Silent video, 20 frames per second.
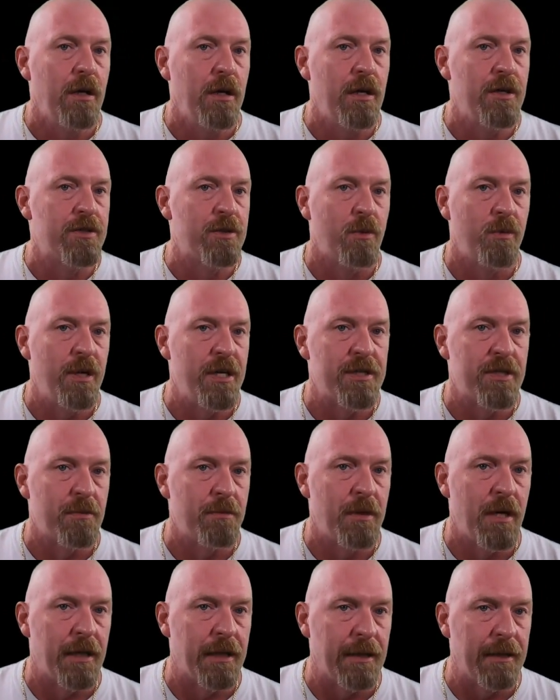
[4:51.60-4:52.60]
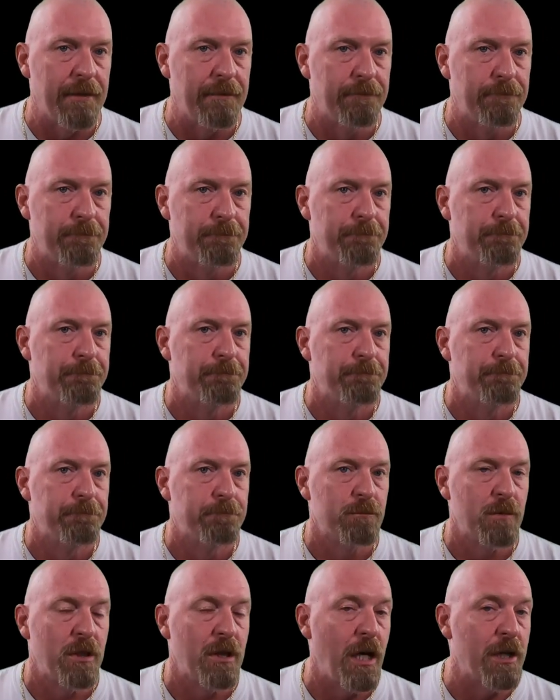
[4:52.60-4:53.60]
It's a waste of money.
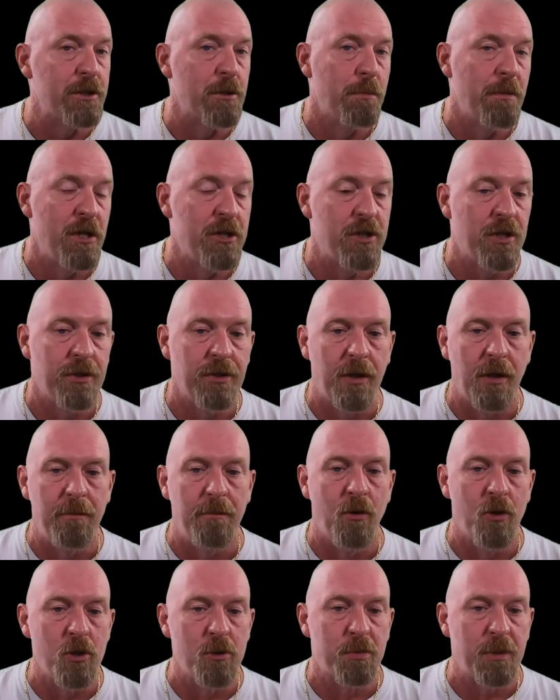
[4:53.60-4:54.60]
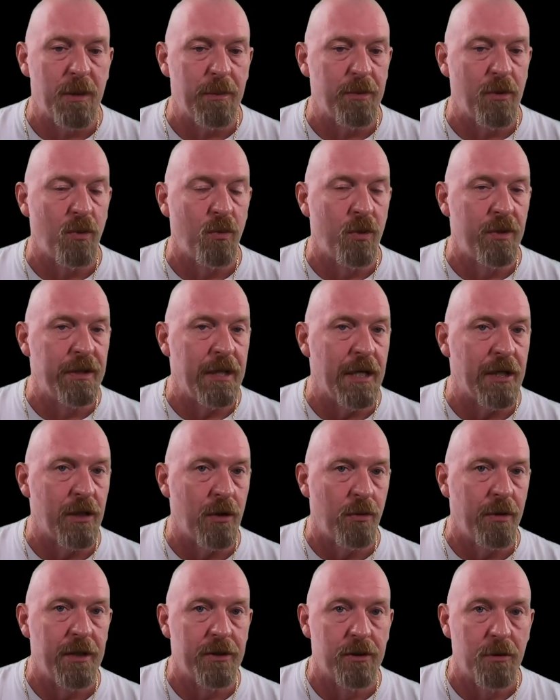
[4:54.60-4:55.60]
And not to mention that most people, when they
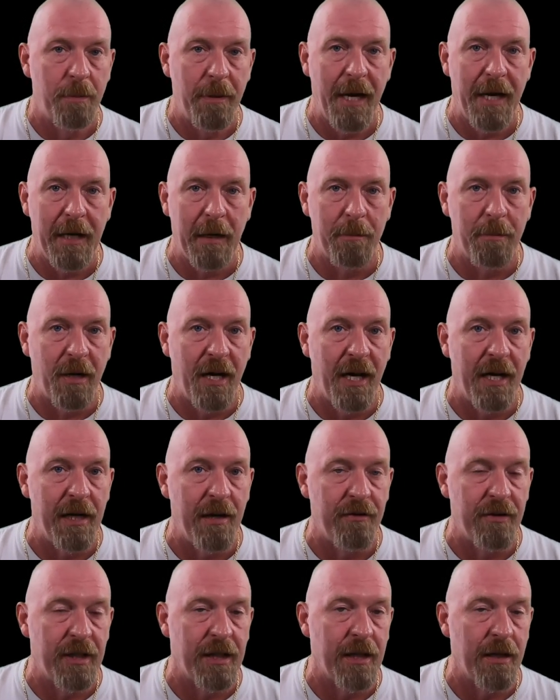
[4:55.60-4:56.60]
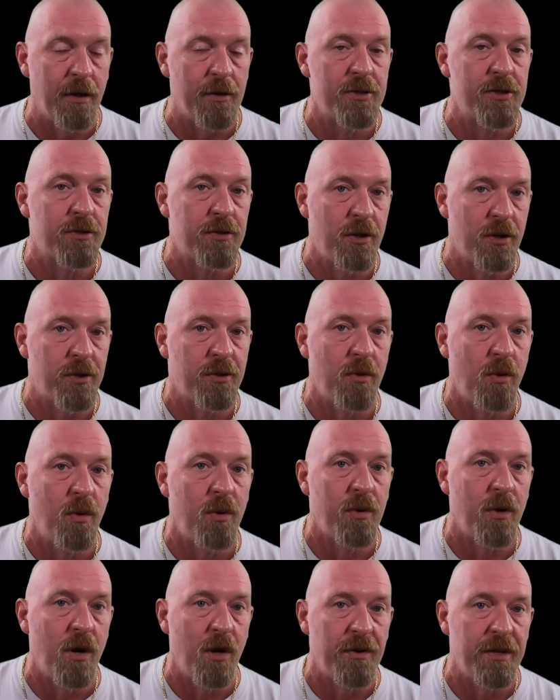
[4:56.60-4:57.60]
go into panic buy and everything else, they're
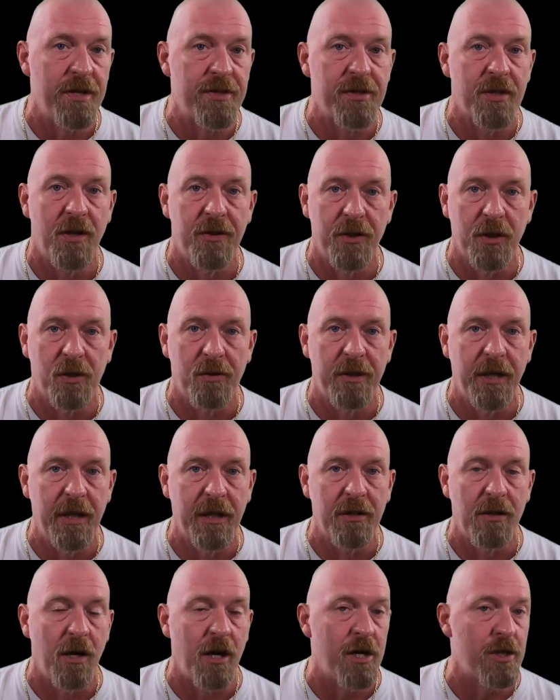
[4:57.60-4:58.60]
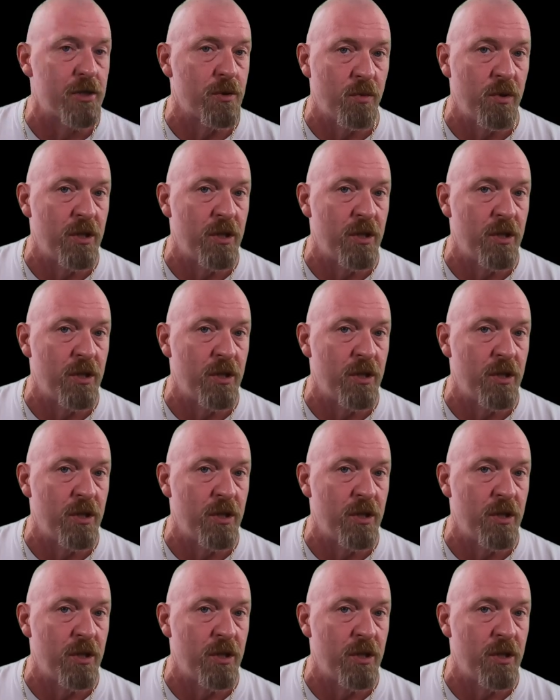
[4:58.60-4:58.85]
throwing all this on their credit cards,